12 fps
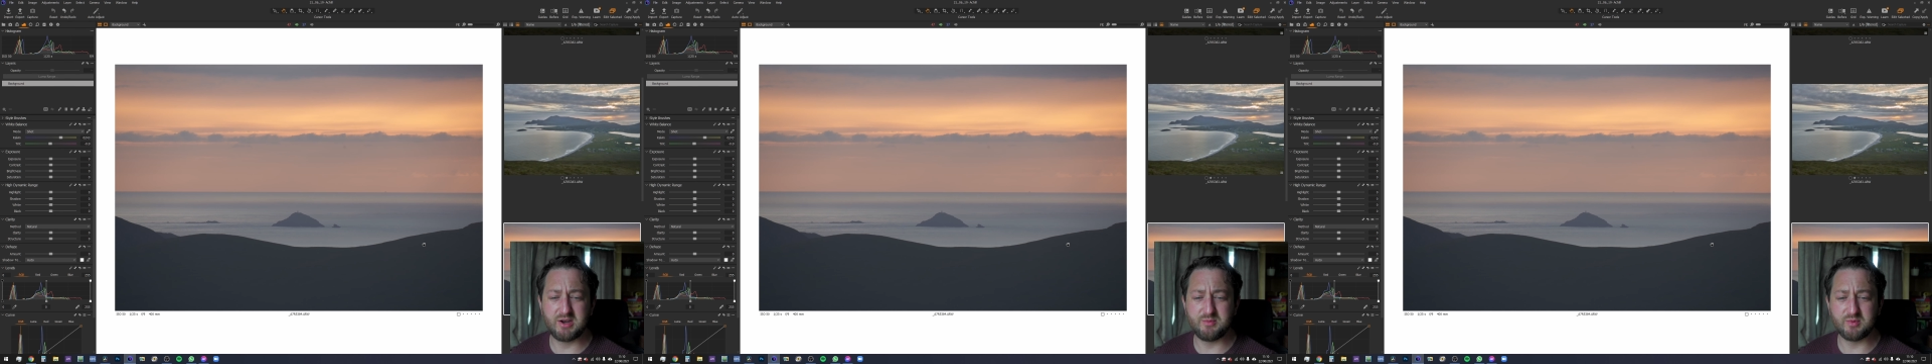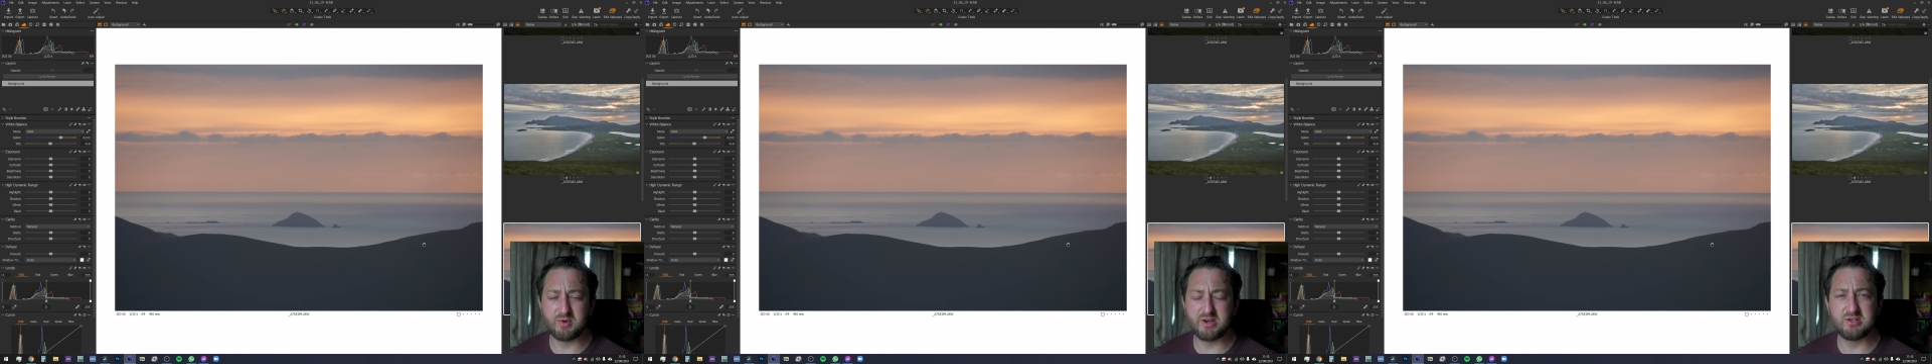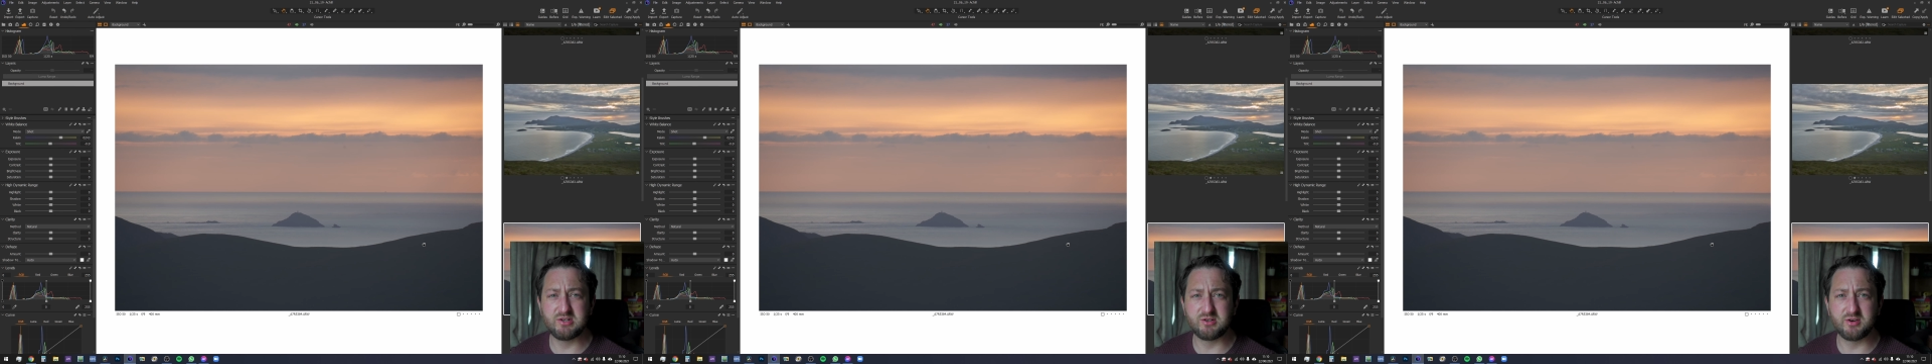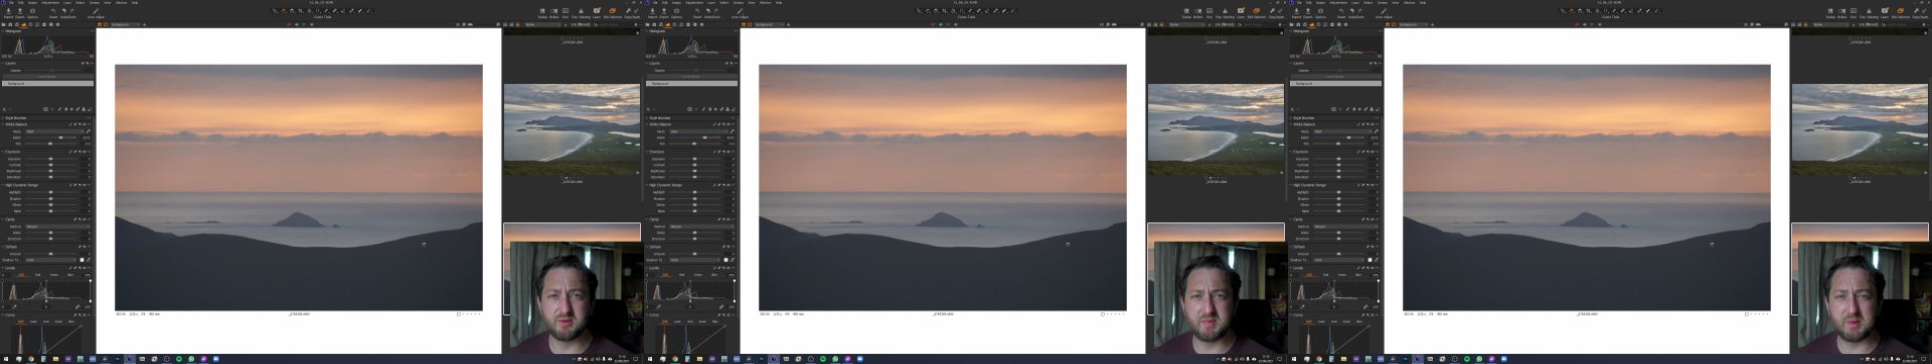but when you look
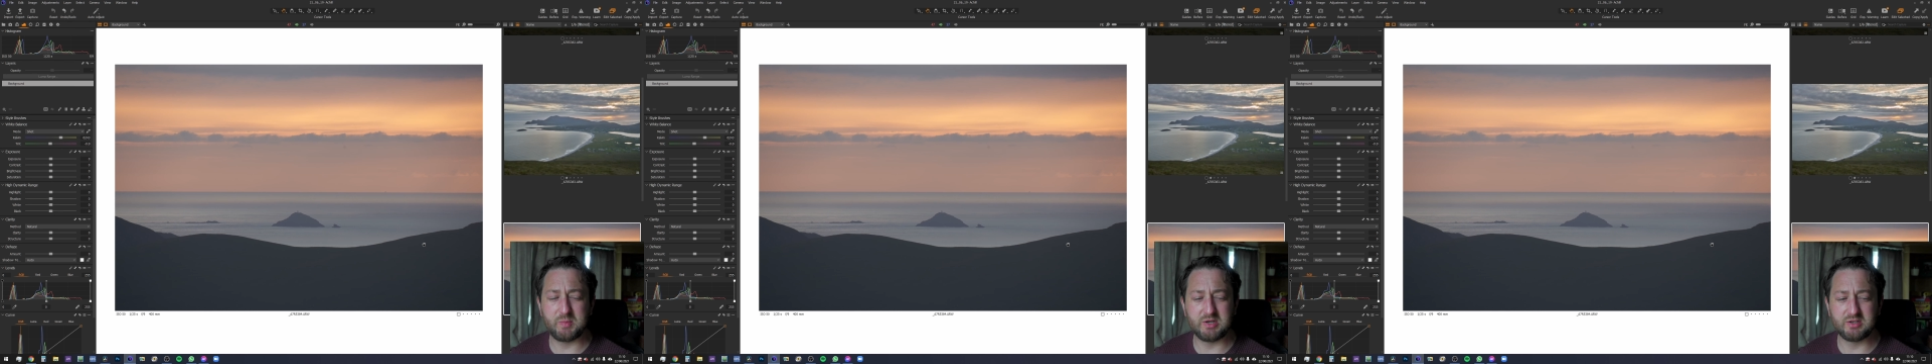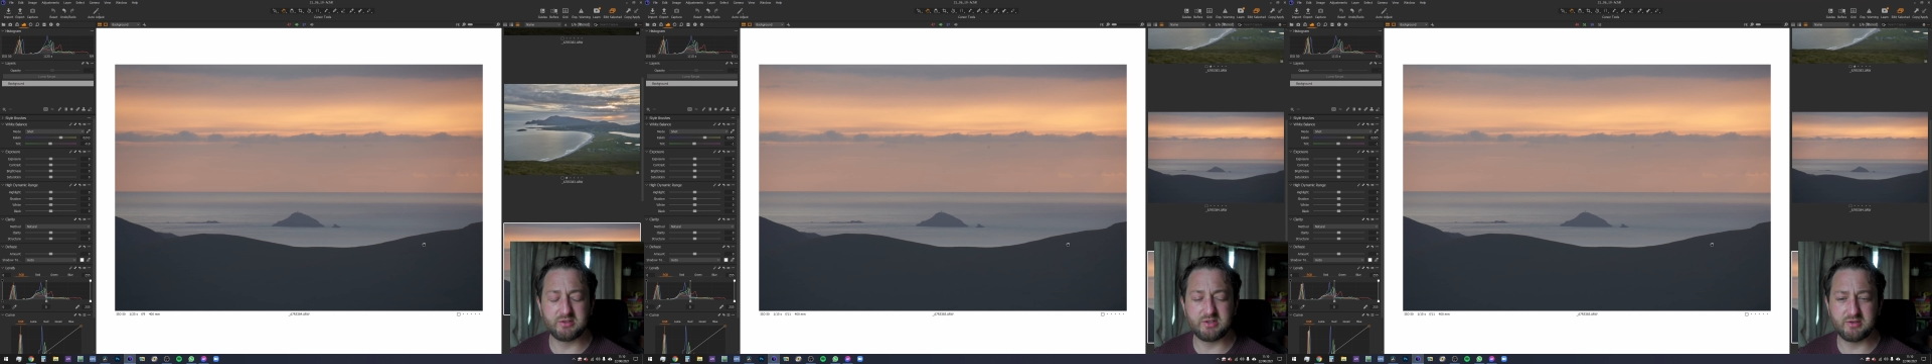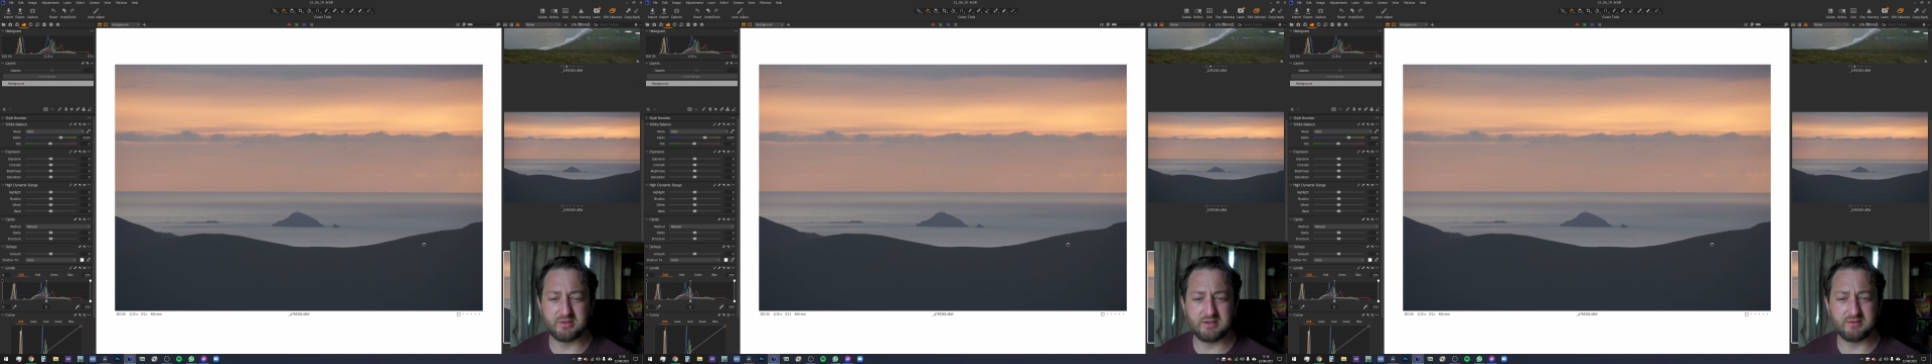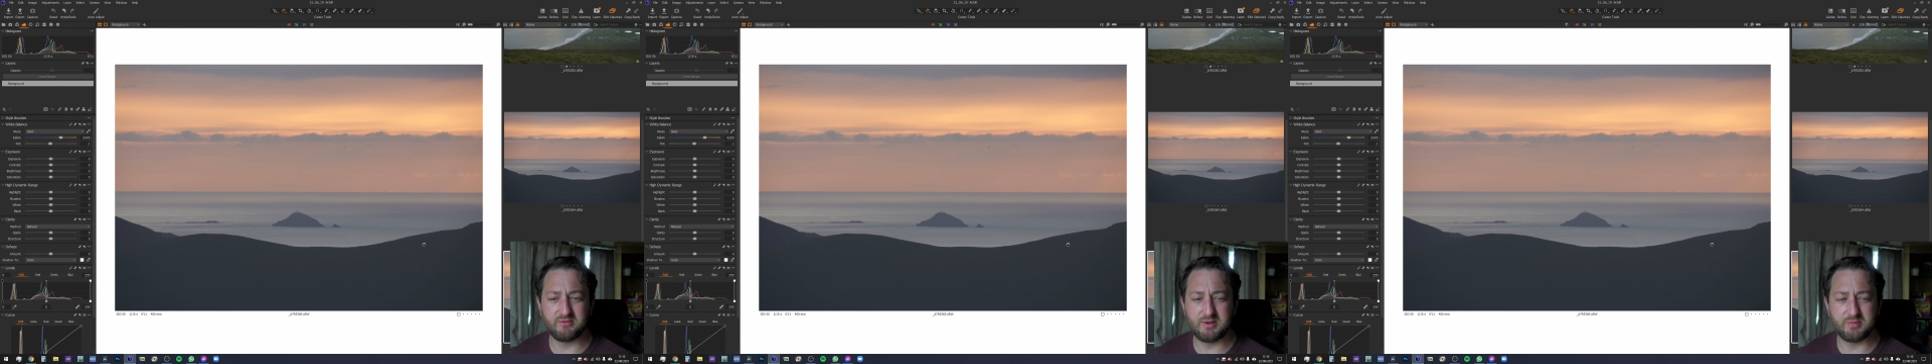on a map, you think,
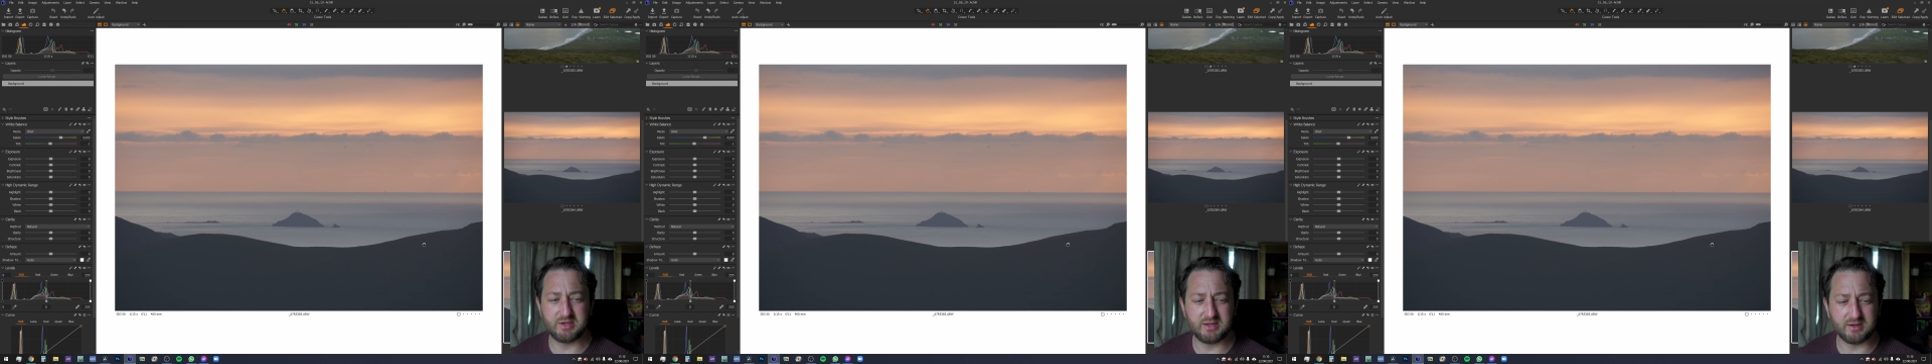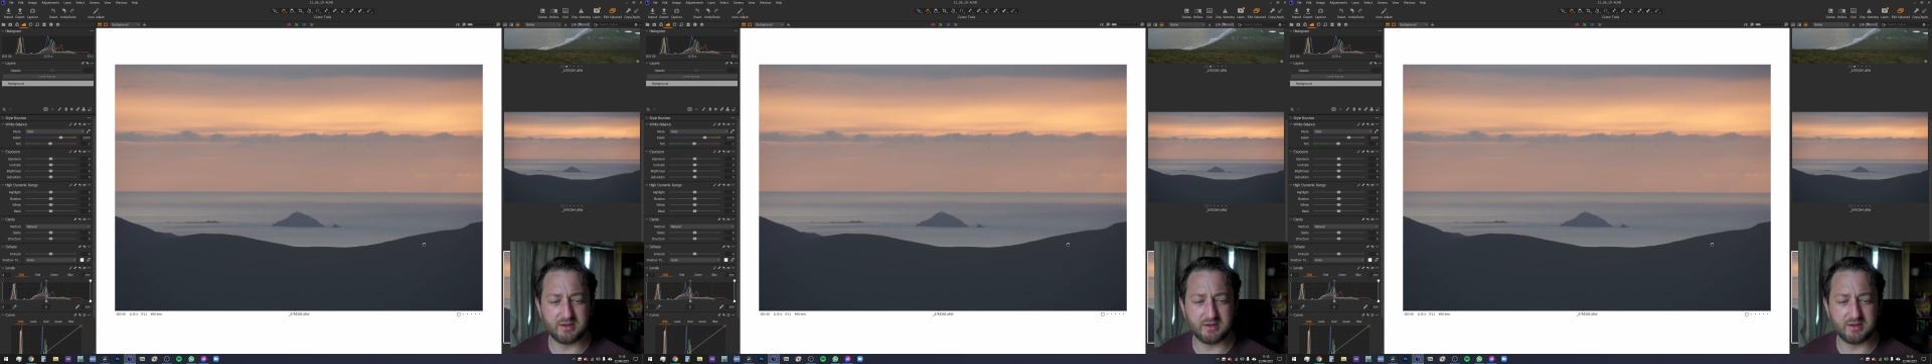flipping it,